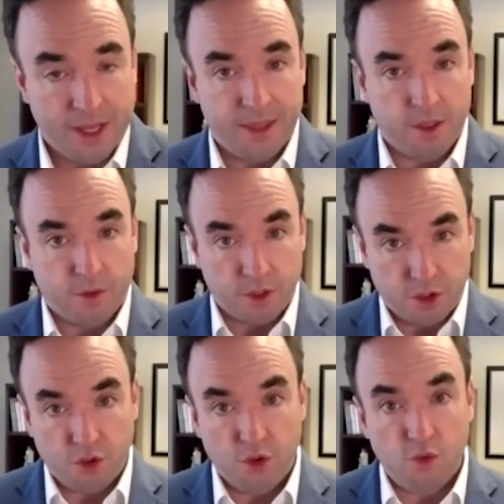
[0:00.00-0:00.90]
And there are
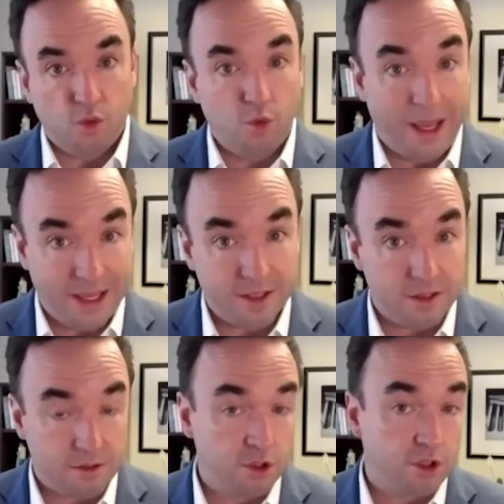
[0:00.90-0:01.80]
two
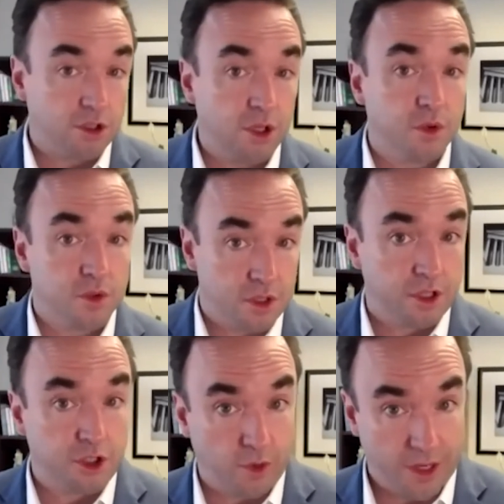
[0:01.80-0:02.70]
ways to close
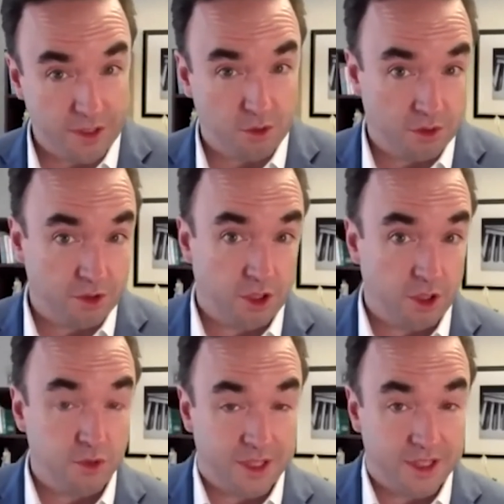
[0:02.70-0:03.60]
a trust, or to
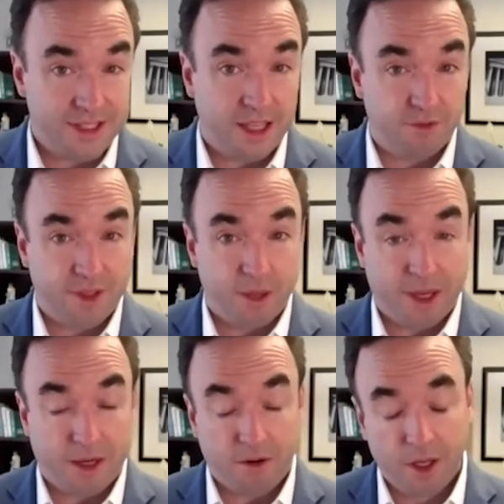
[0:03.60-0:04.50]
close an estate for that
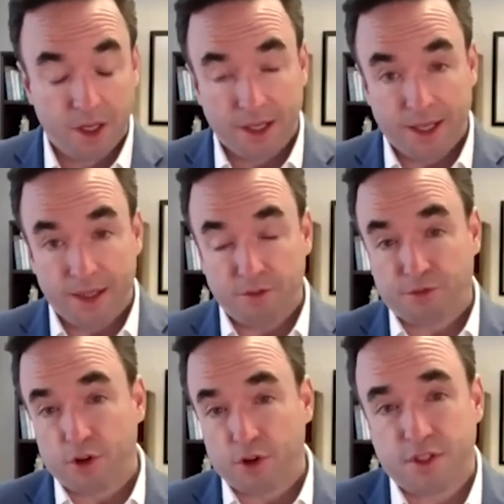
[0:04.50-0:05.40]
matter. And the
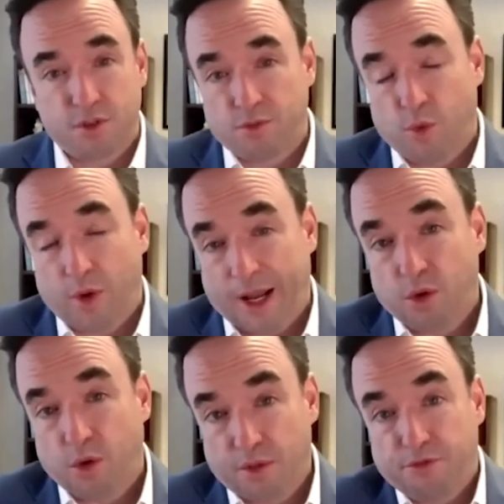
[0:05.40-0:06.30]
first is what I
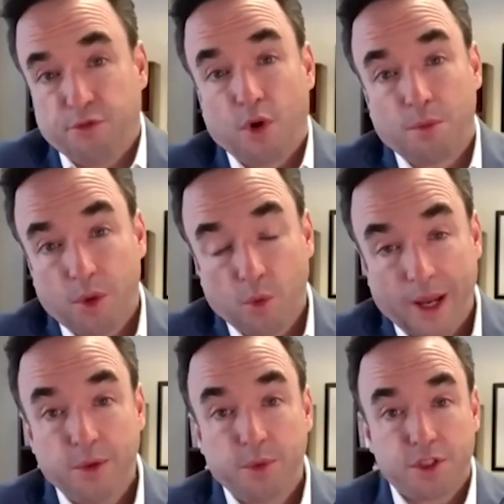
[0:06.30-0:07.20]
call the formal
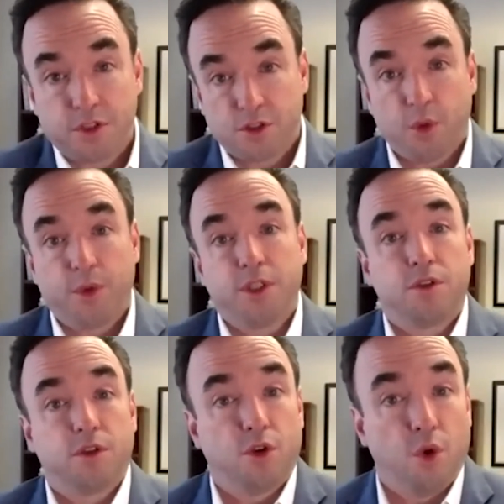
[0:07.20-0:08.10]
way, which is going to
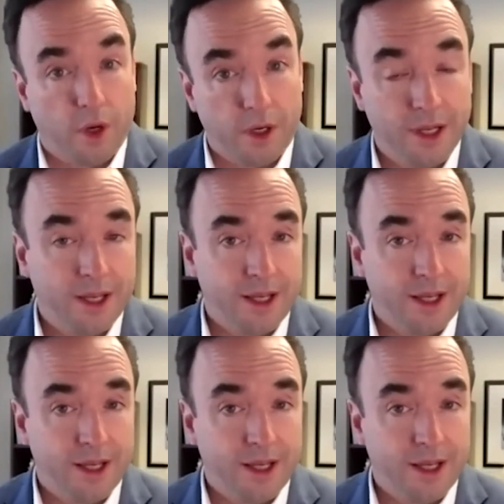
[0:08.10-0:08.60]
the court